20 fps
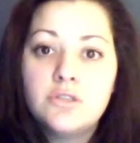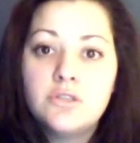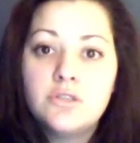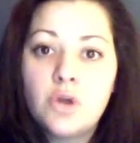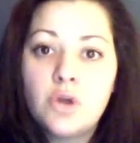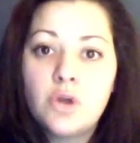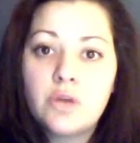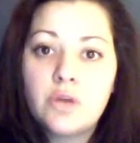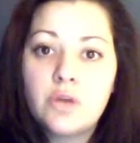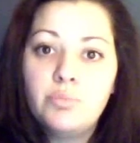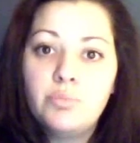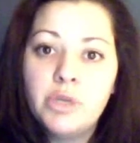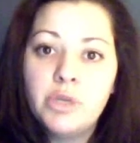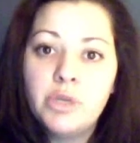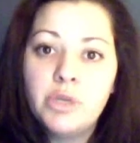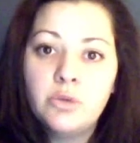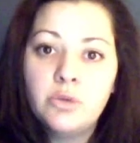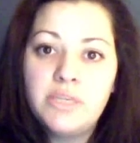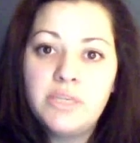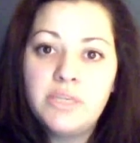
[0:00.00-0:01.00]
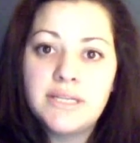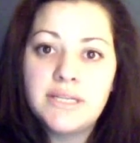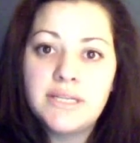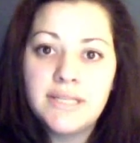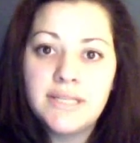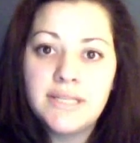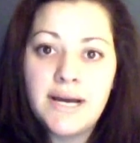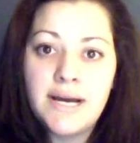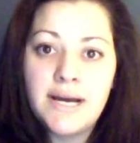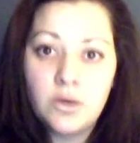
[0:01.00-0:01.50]
dark, billowing
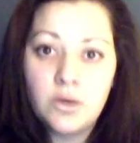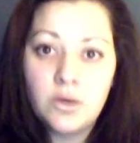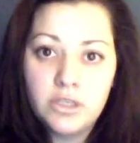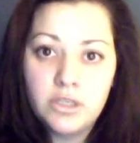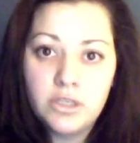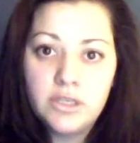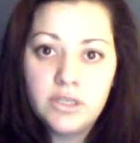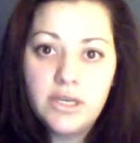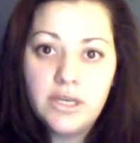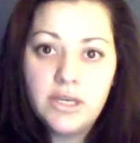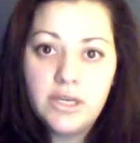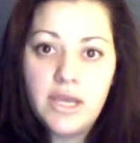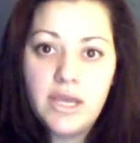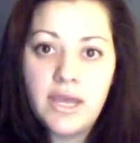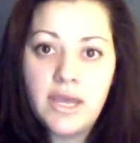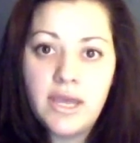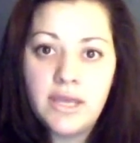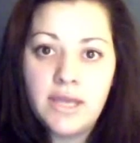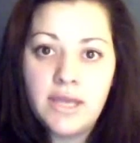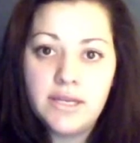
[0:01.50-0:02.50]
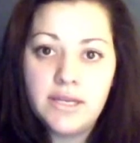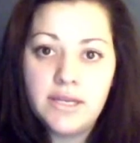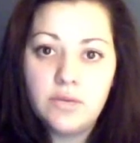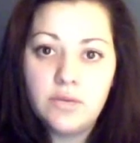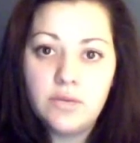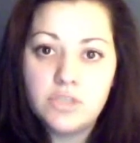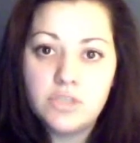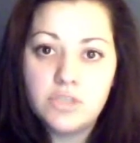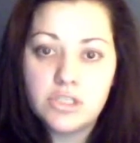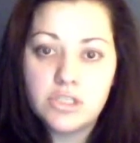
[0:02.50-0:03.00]
cloud. And
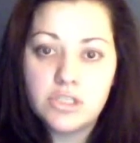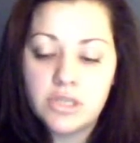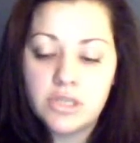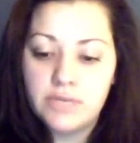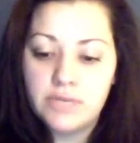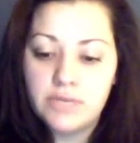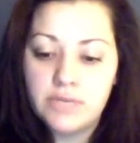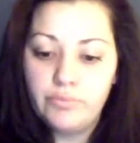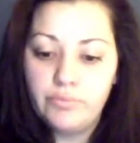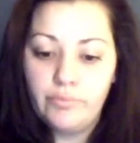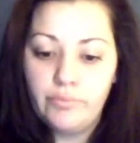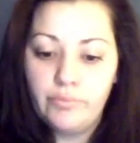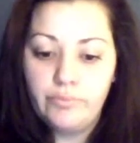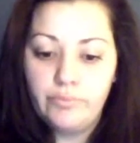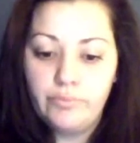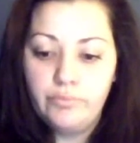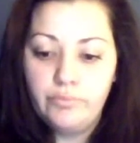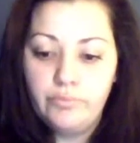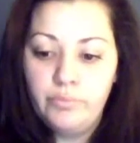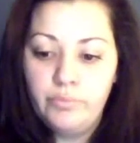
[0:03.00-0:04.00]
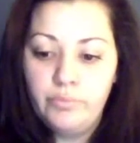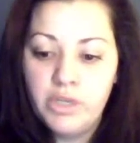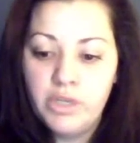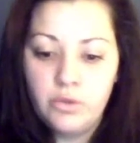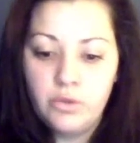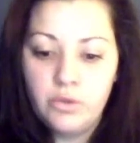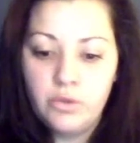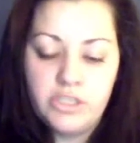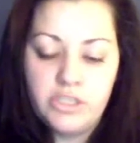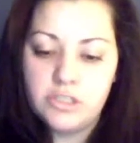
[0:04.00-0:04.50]
it was just like
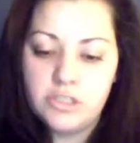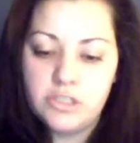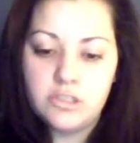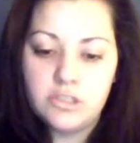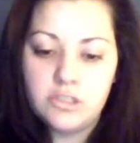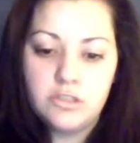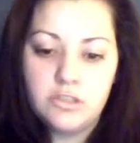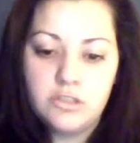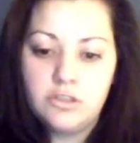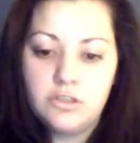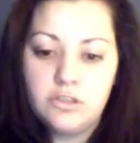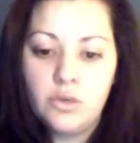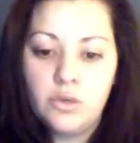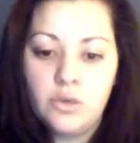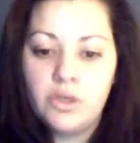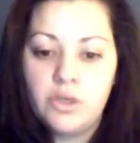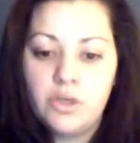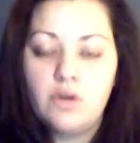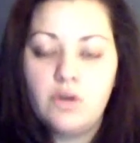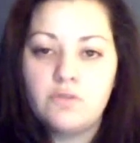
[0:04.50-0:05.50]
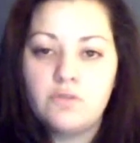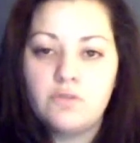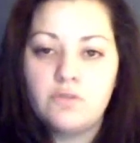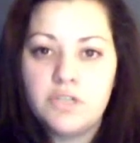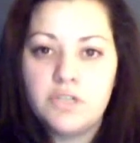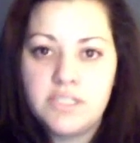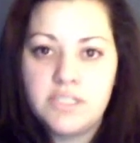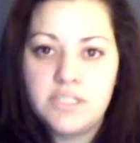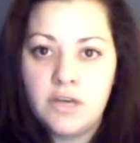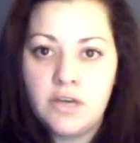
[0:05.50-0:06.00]
billowing, just going over
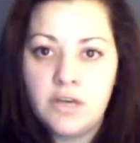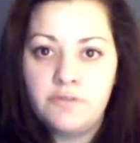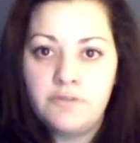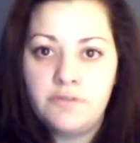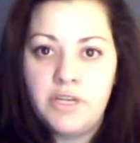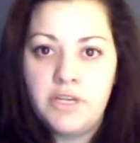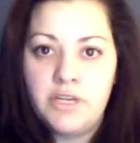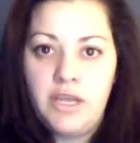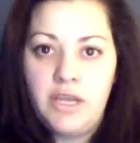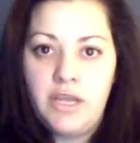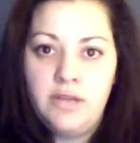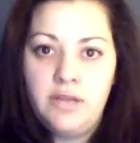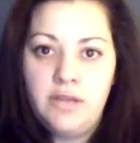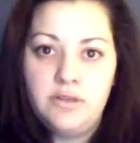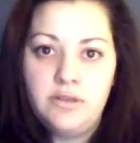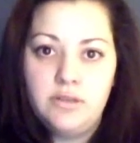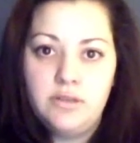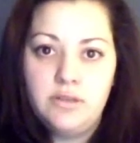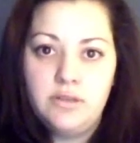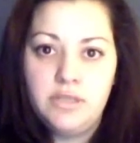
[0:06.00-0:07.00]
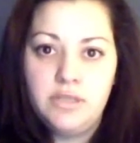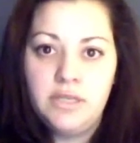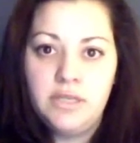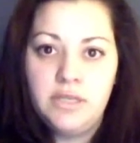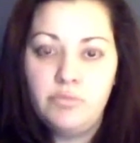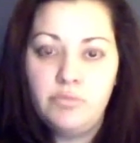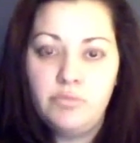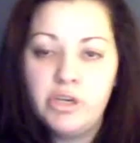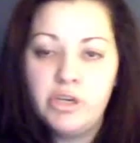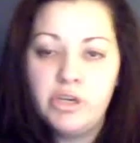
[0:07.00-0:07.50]
itself and
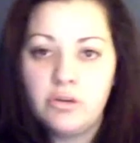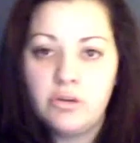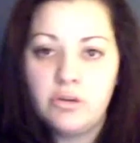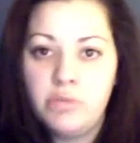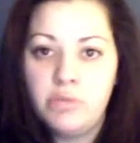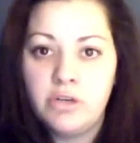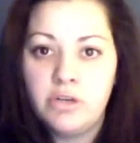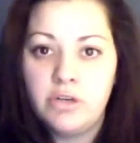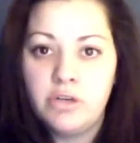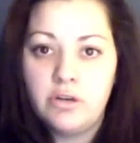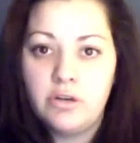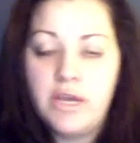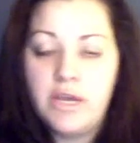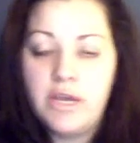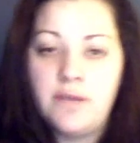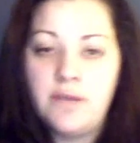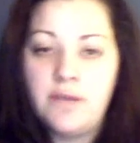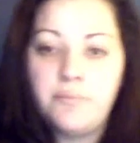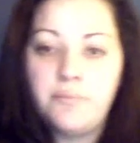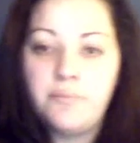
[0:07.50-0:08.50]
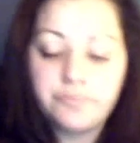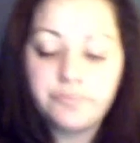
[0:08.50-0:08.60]
getting bigger and bigger. And